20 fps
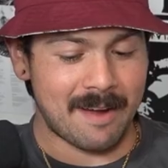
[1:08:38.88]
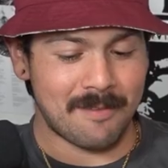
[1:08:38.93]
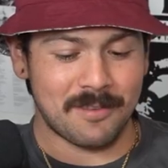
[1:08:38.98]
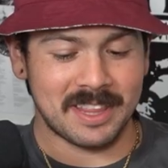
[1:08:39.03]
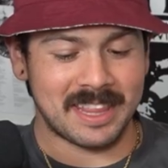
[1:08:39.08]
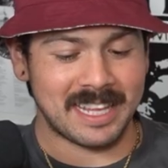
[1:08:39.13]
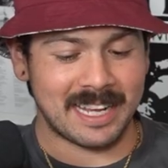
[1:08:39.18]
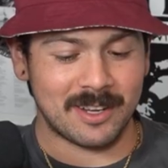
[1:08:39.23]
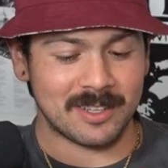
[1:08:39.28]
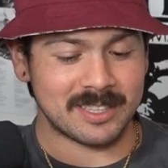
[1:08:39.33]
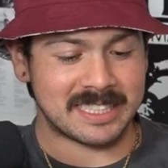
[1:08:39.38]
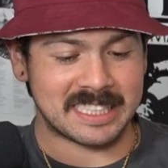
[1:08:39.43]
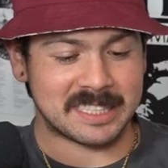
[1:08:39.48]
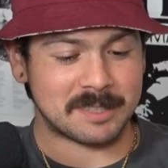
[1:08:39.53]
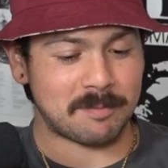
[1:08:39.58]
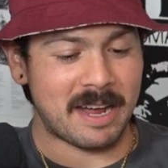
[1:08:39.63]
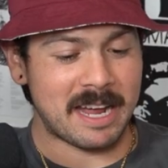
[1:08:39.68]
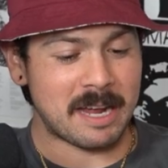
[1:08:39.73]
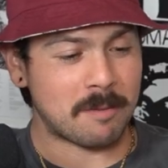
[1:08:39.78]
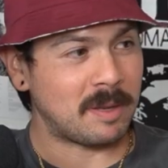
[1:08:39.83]
everything else that
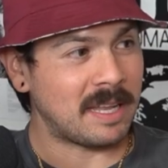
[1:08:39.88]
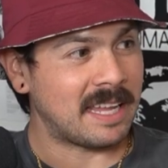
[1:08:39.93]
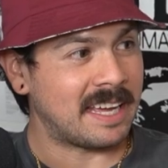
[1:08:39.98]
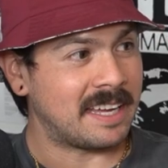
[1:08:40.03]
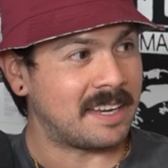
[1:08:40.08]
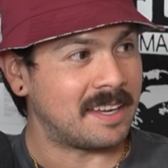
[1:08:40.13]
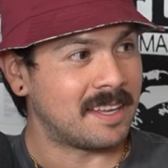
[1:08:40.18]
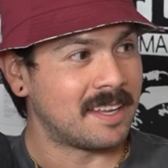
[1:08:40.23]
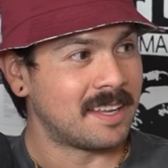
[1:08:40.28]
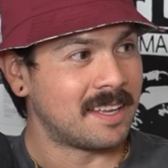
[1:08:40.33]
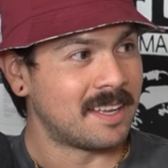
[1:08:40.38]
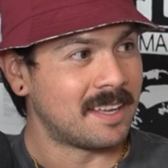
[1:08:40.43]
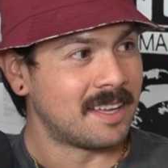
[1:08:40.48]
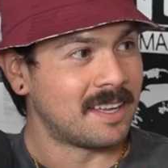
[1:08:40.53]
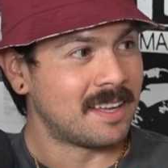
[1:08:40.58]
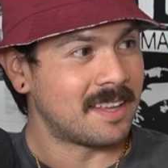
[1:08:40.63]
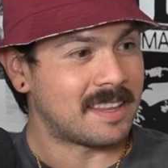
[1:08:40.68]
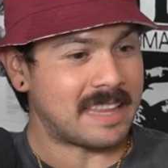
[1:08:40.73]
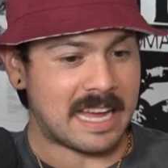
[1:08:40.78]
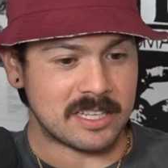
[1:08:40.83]
Spike played.
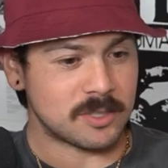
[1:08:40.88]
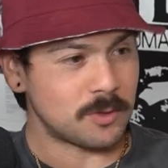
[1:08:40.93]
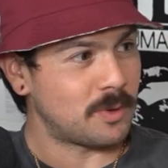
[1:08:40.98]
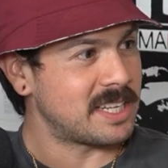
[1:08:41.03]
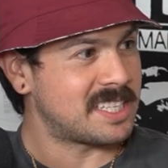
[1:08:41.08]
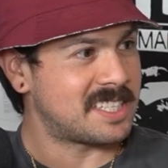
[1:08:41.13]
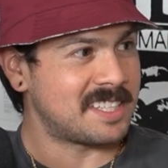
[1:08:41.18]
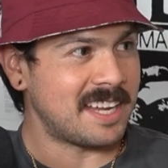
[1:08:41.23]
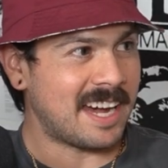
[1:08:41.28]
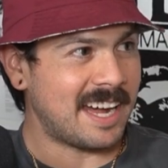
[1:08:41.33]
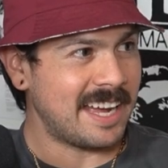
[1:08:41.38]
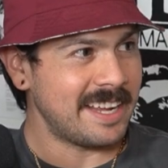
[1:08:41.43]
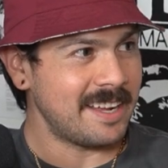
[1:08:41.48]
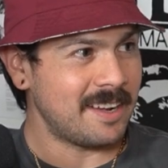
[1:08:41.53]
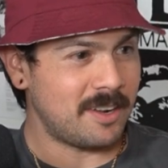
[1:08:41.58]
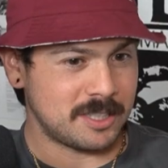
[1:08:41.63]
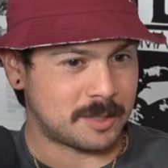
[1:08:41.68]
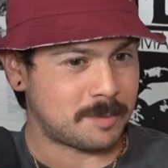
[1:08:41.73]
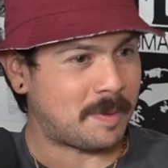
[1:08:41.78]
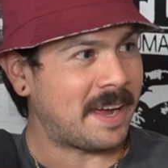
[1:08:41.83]
That was a Ways to Die
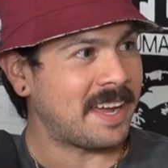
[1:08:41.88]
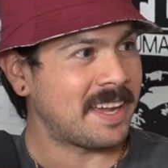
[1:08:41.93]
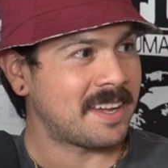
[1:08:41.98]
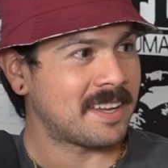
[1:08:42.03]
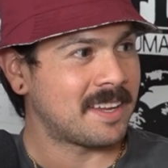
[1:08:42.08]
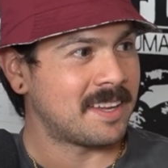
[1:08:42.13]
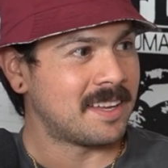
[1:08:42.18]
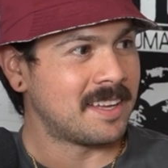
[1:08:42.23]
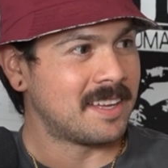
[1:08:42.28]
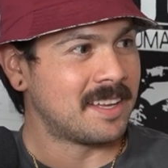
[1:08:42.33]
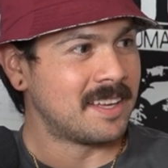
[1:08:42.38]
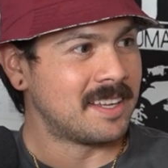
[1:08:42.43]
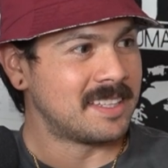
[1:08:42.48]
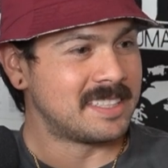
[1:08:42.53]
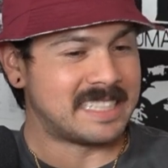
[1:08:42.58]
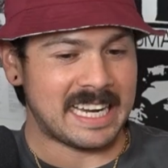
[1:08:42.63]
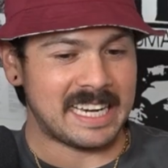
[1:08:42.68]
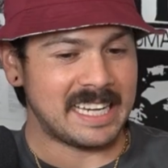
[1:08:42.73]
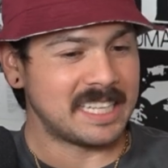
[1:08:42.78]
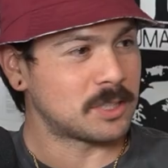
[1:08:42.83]
on Spike.
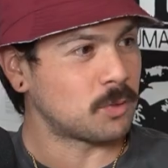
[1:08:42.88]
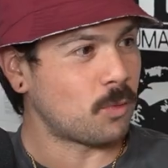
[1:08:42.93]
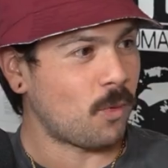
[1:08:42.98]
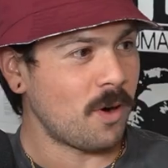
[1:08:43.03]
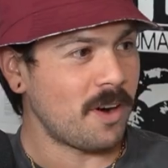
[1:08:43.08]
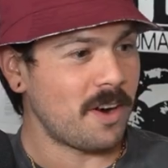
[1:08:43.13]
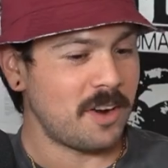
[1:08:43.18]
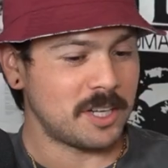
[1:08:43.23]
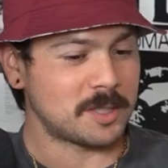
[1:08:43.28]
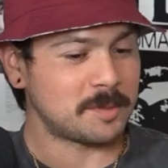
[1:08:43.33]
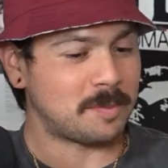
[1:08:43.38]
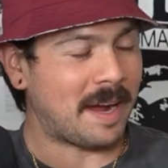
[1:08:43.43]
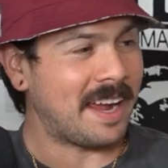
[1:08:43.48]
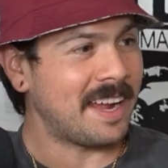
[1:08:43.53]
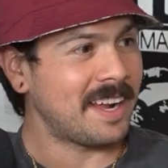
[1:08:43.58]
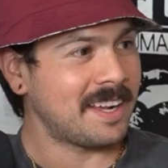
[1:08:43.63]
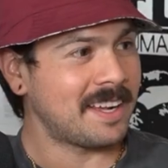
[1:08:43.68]
Deadliest Warrior, Spike.